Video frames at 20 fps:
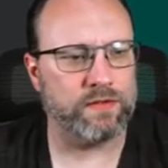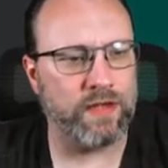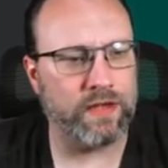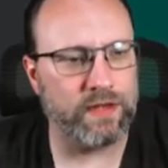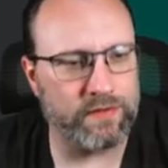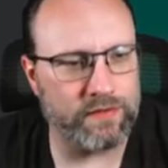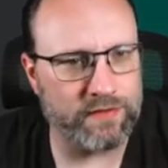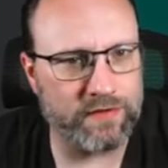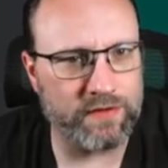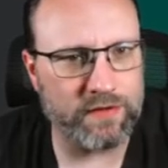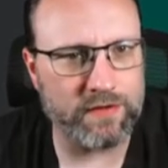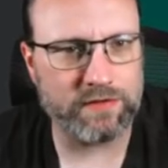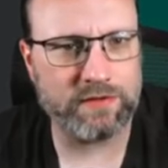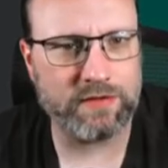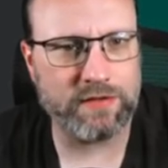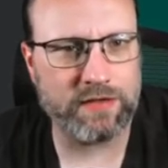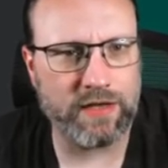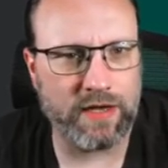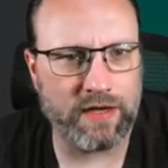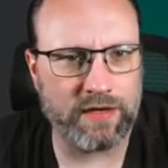
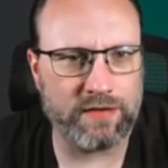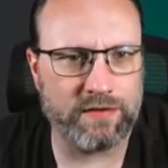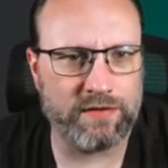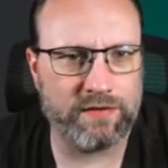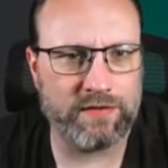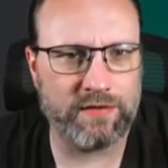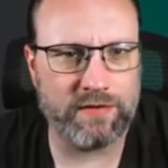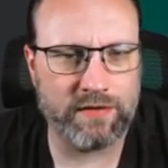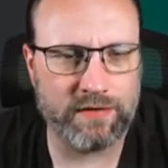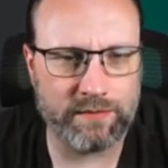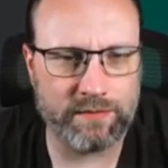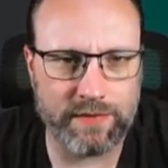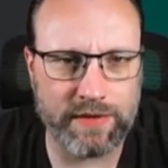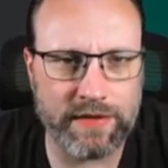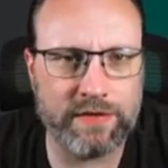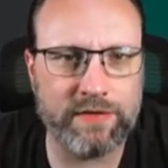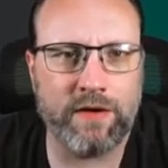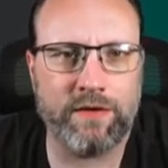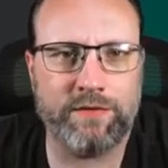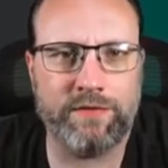Seriously, got to
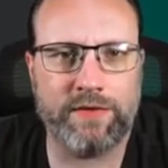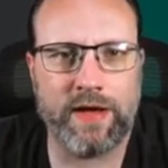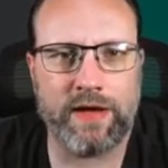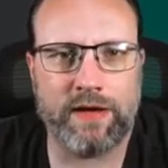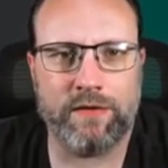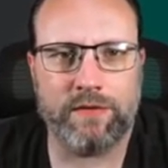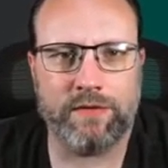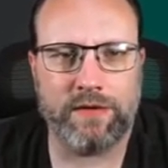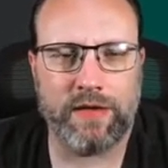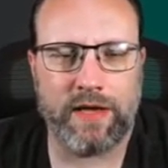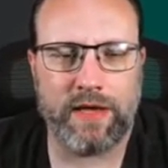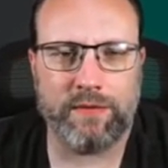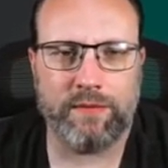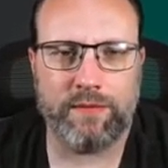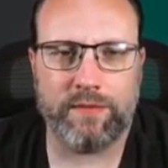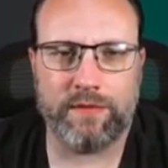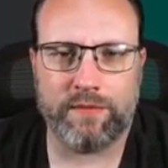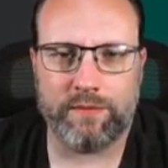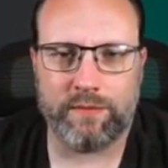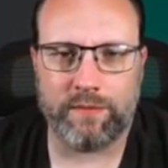ease off tackles. Yeah,
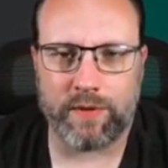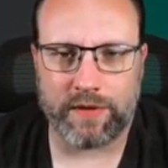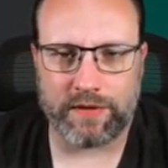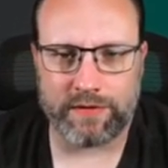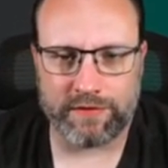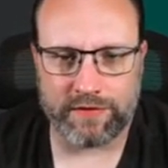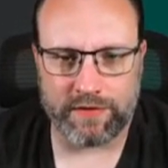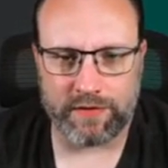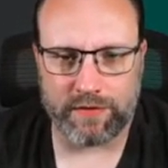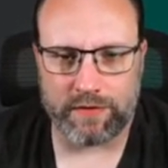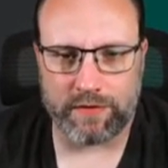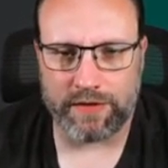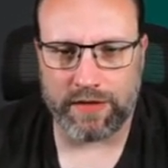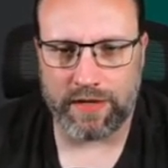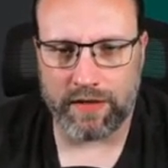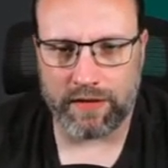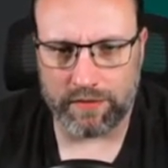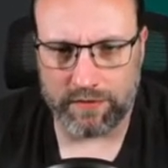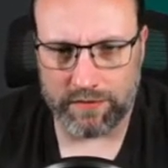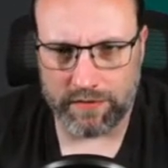that's why he's sitting on
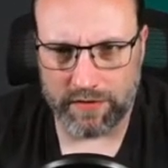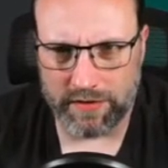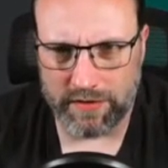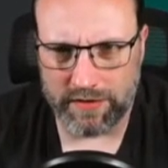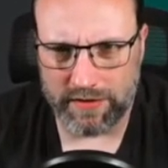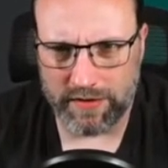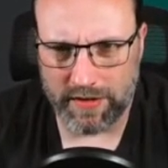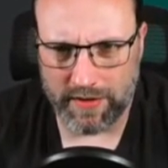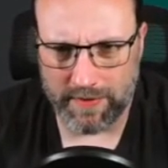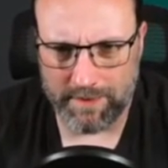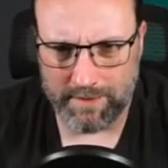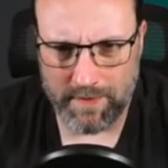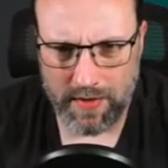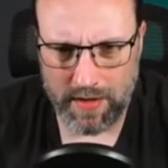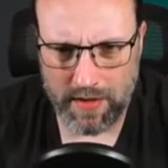yellows all the time.